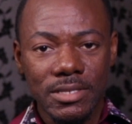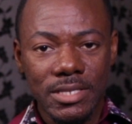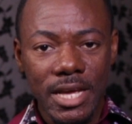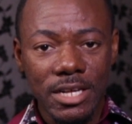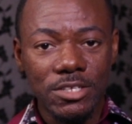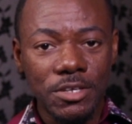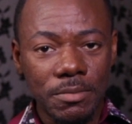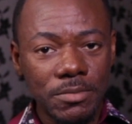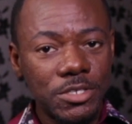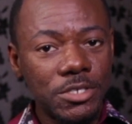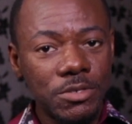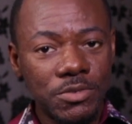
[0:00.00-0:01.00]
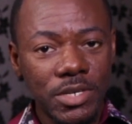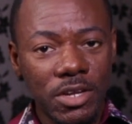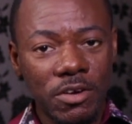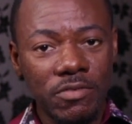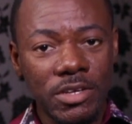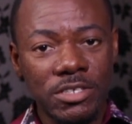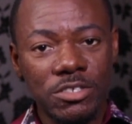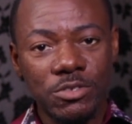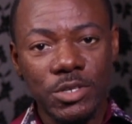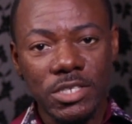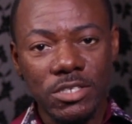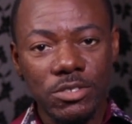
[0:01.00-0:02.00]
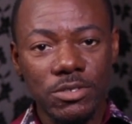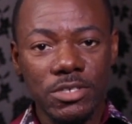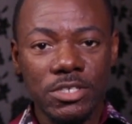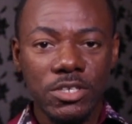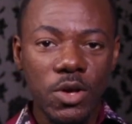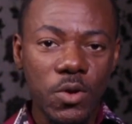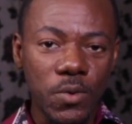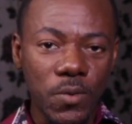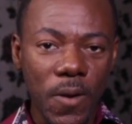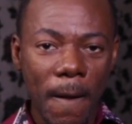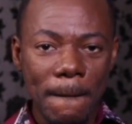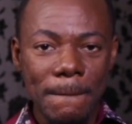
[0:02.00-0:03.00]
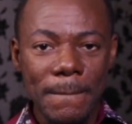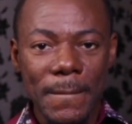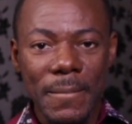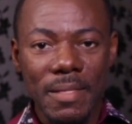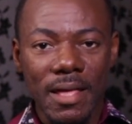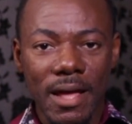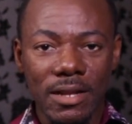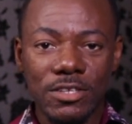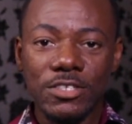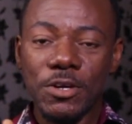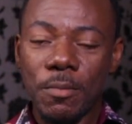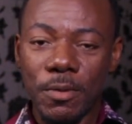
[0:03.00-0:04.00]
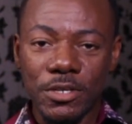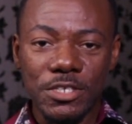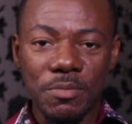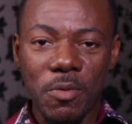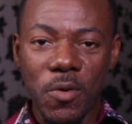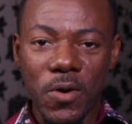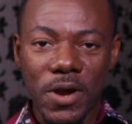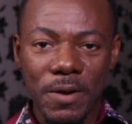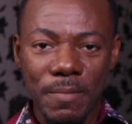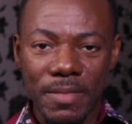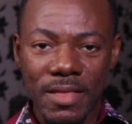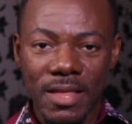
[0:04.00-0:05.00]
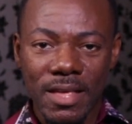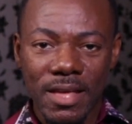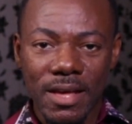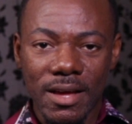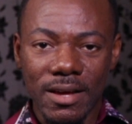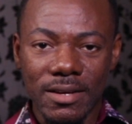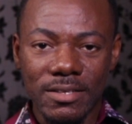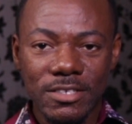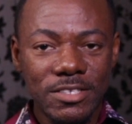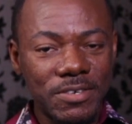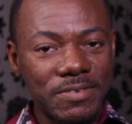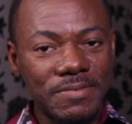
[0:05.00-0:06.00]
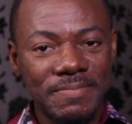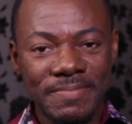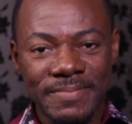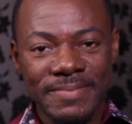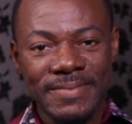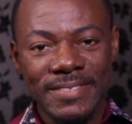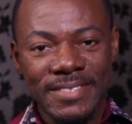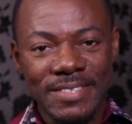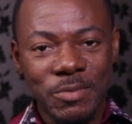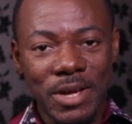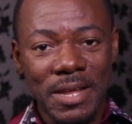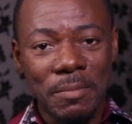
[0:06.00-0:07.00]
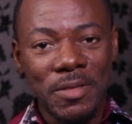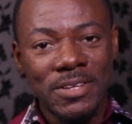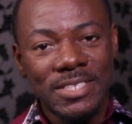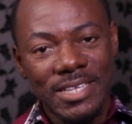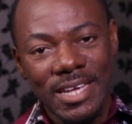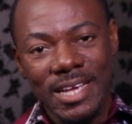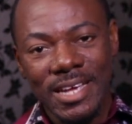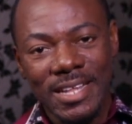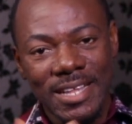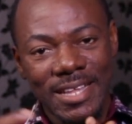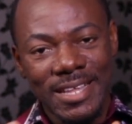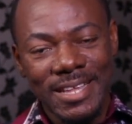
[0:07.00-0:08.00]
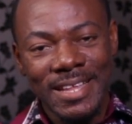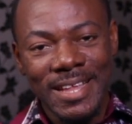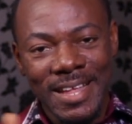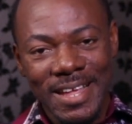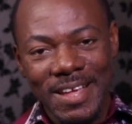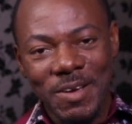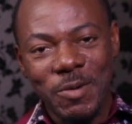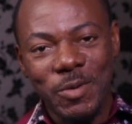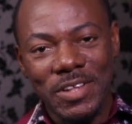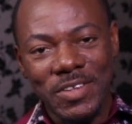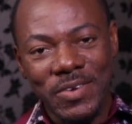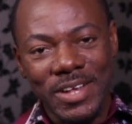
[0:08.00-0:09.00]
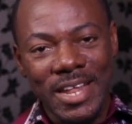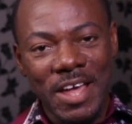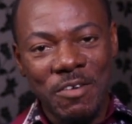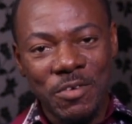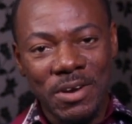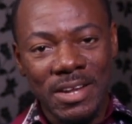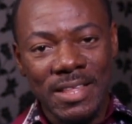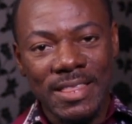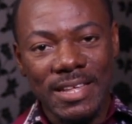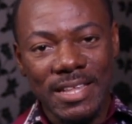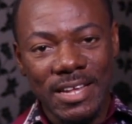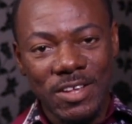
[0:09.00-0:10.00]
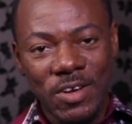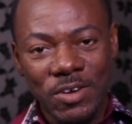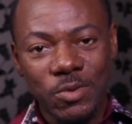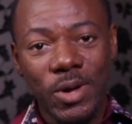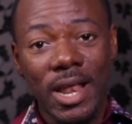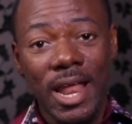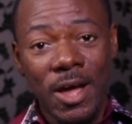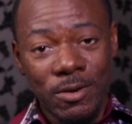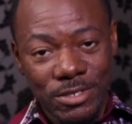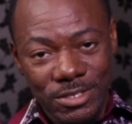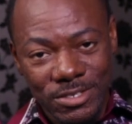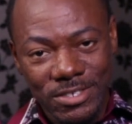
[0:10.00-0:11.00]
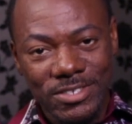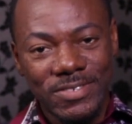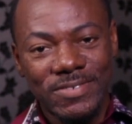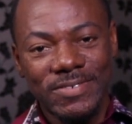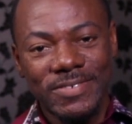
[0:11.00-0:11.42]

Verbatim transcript: take some children off the streets to the school and so much more. Uh, so, when I'm not singing, we're doing every other thing that God will allow us to do.